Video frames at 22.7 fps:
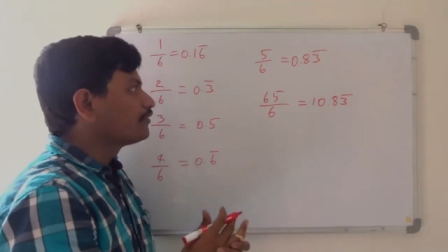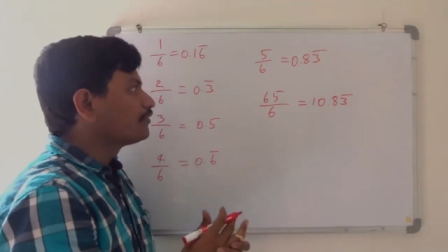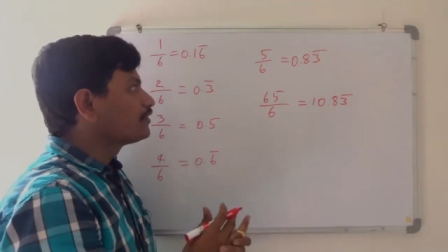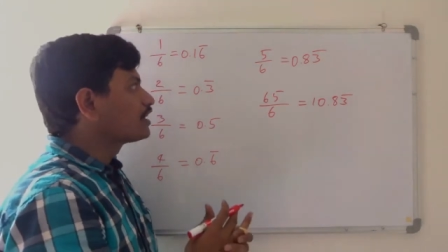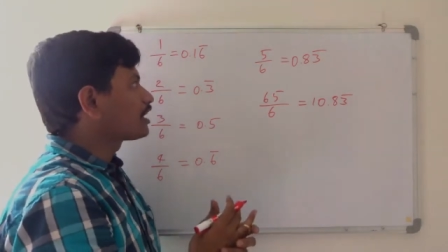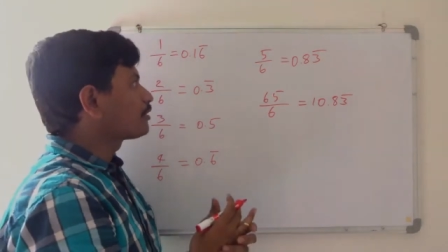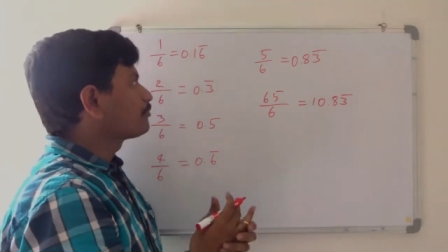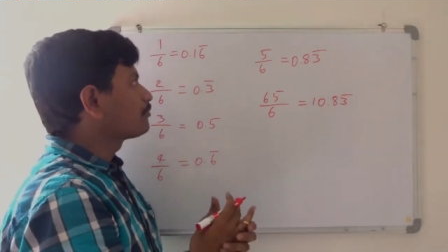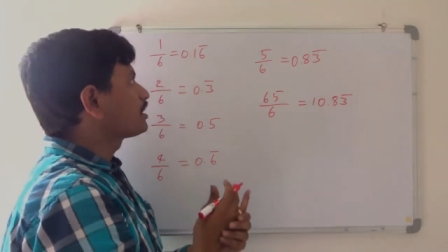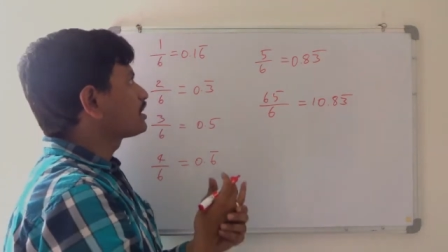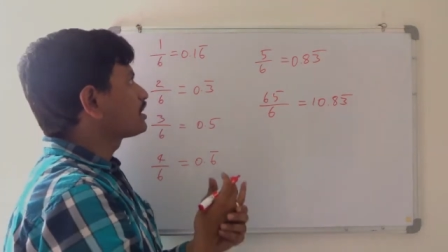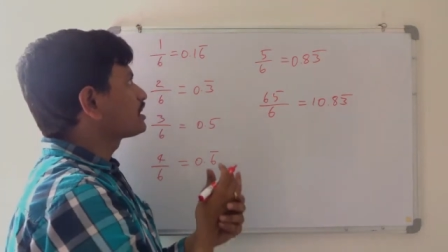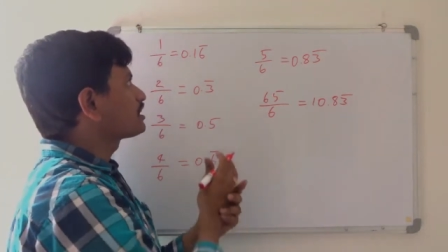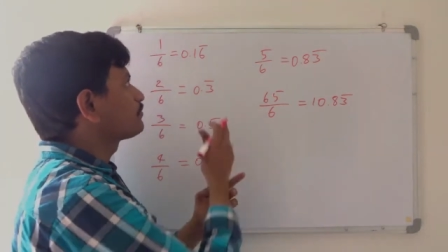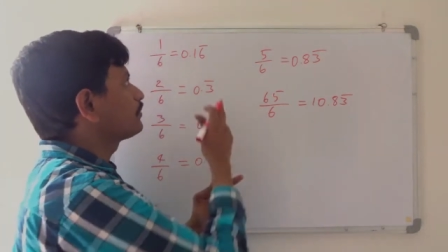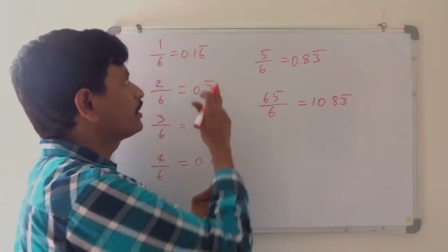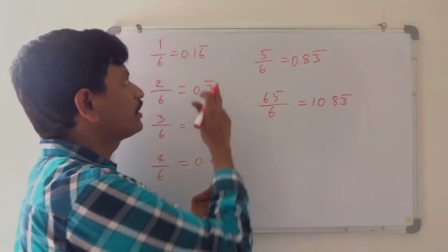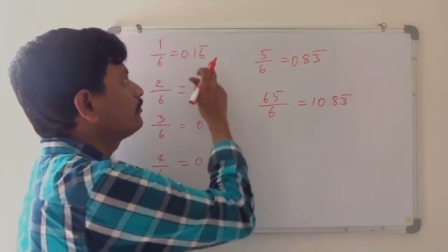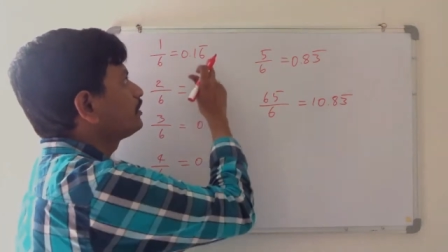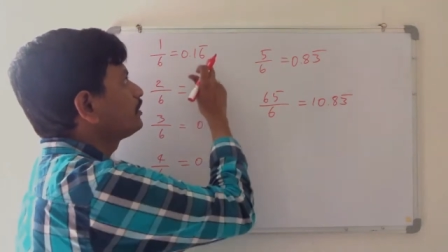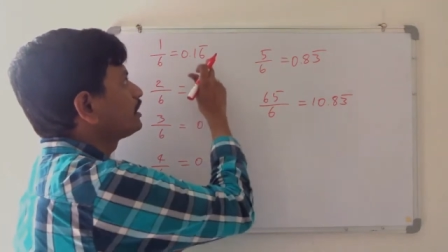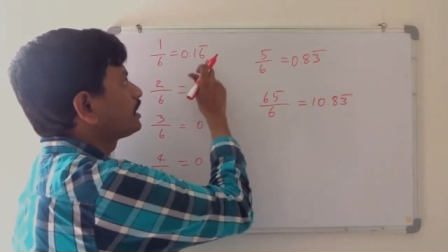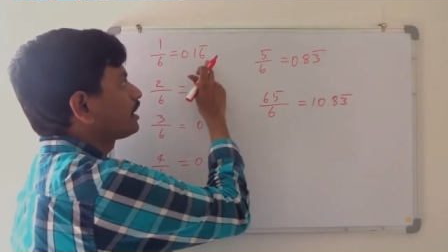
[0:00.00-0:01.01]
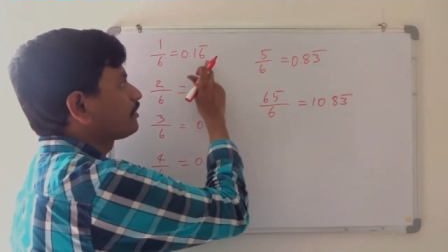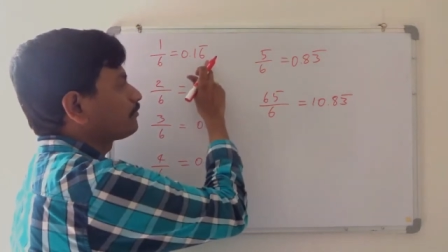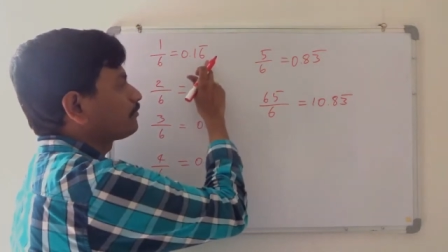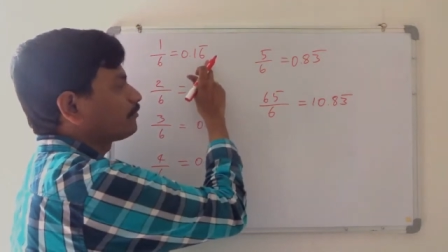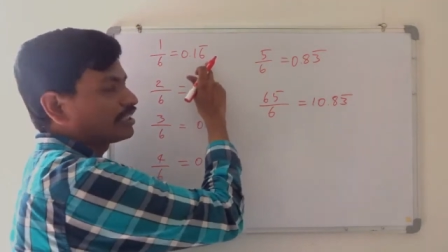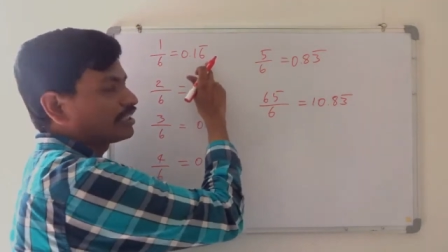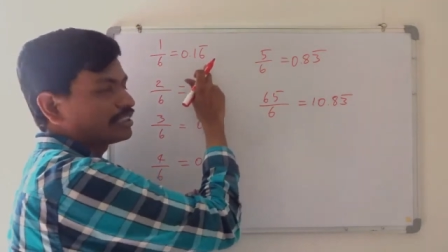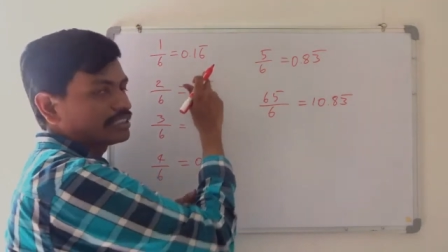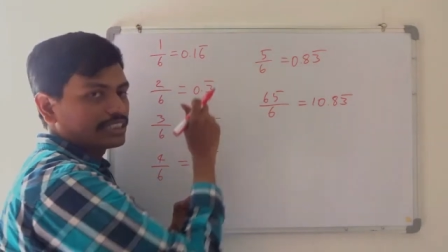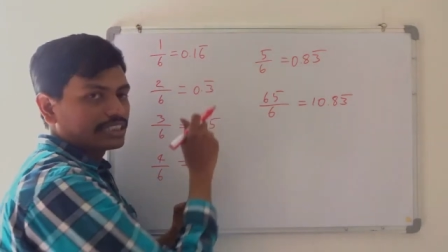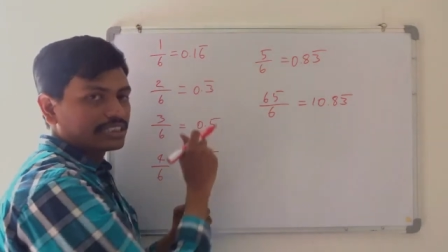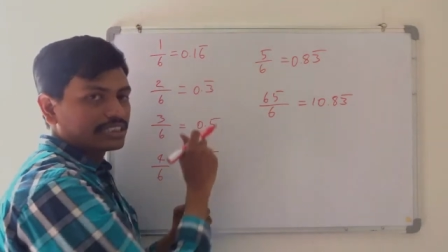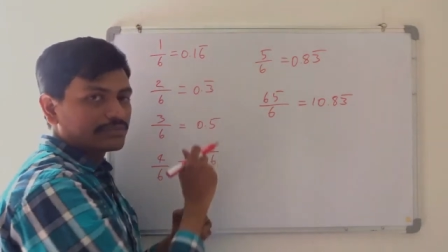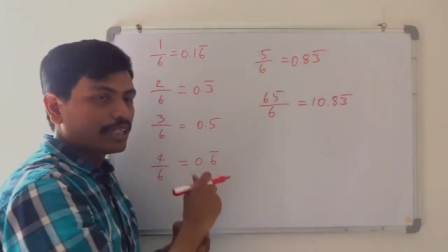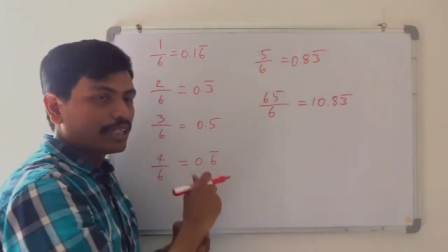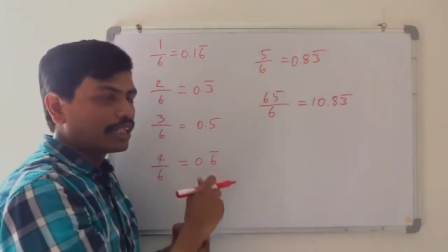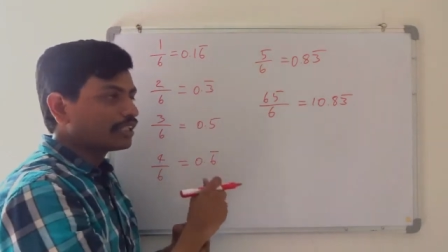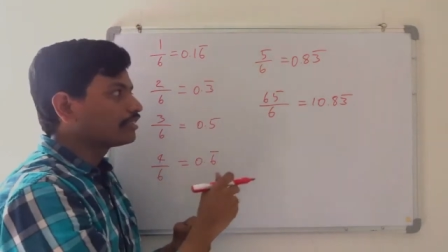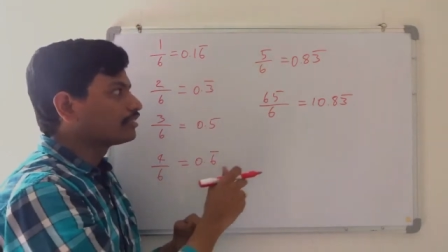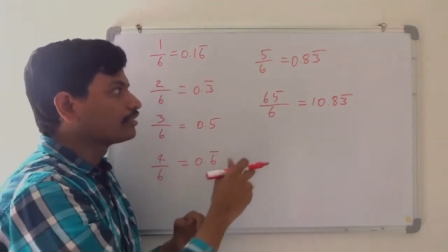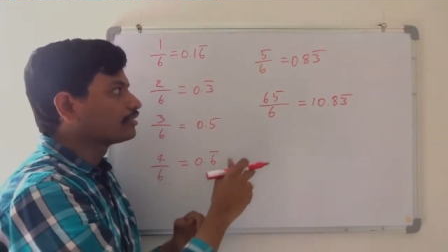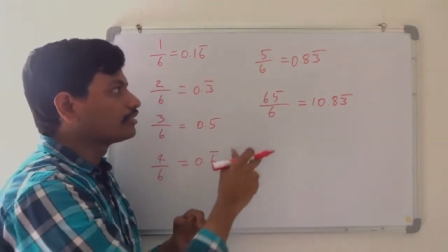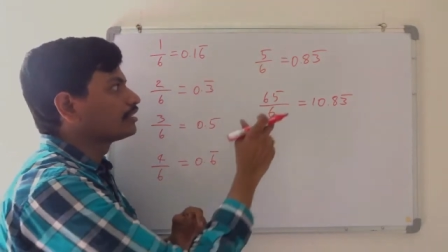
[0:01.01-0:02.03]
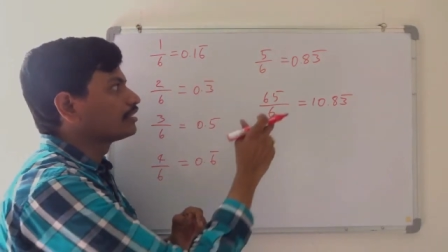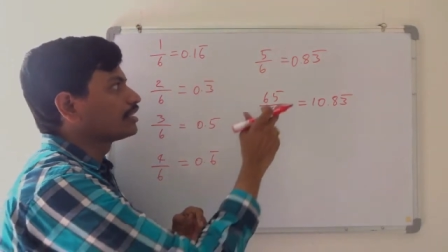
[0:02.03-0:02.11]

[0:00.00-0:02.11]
If the remainder is 1, we take 1 6 bar.